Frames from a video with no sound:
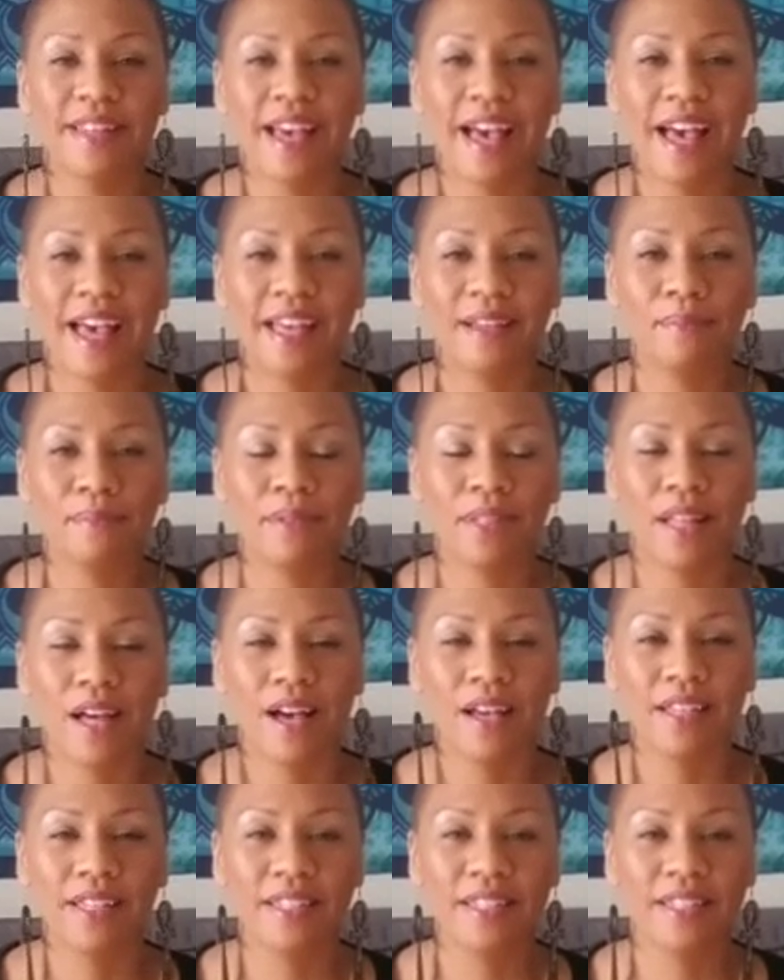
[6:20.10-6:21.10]
that
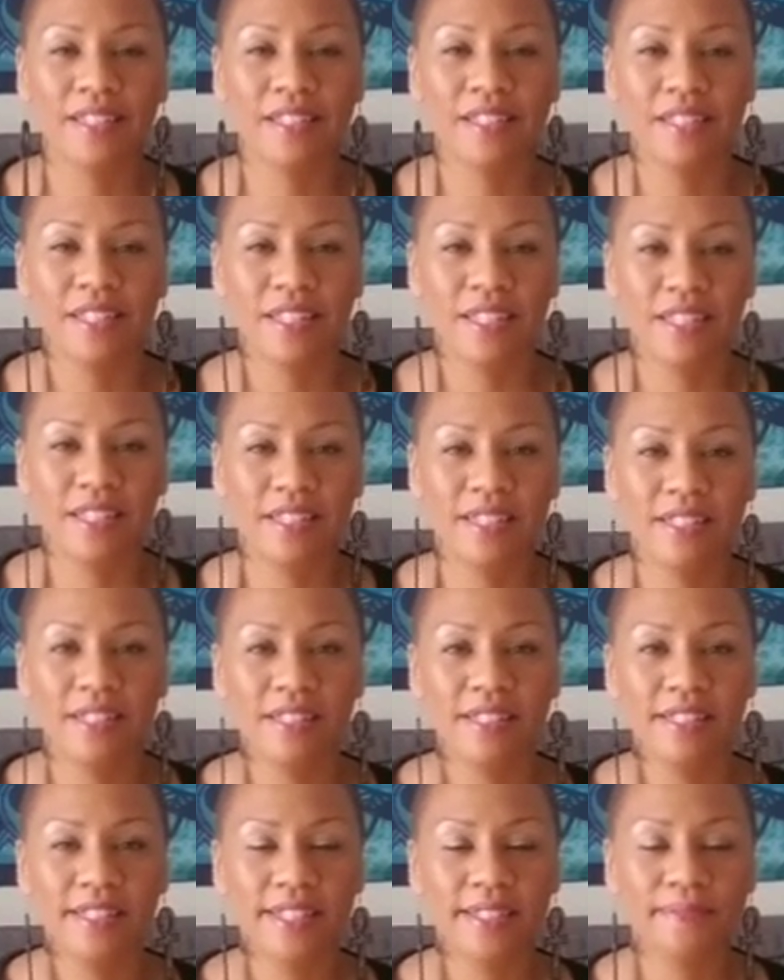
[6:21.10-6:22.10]
blockage
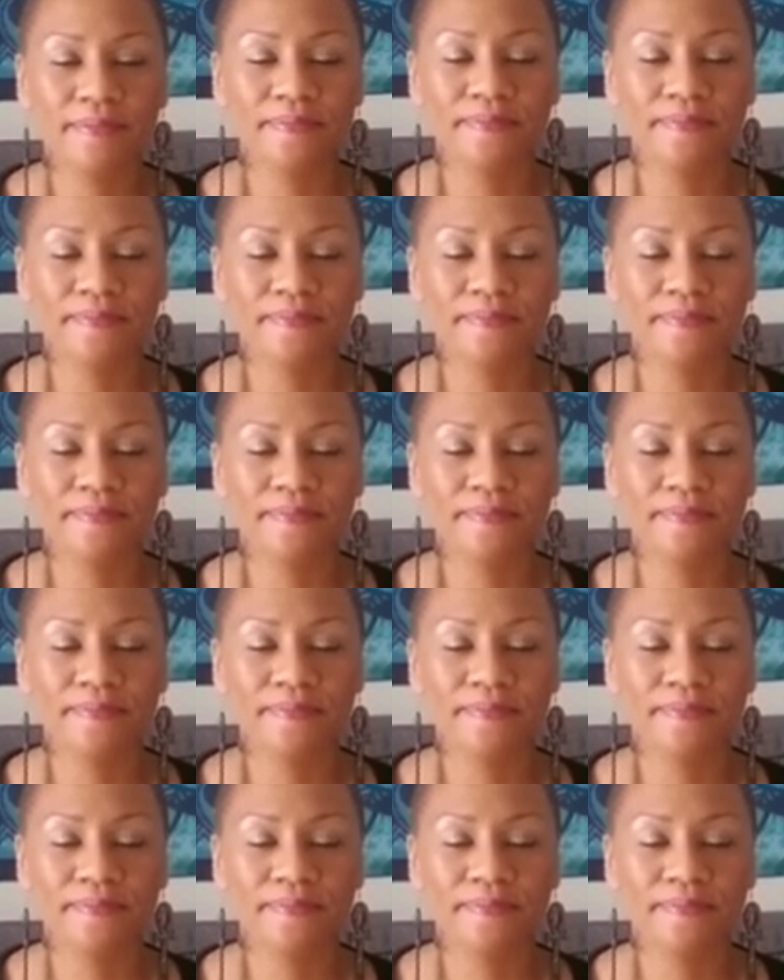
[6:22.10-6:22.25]
is.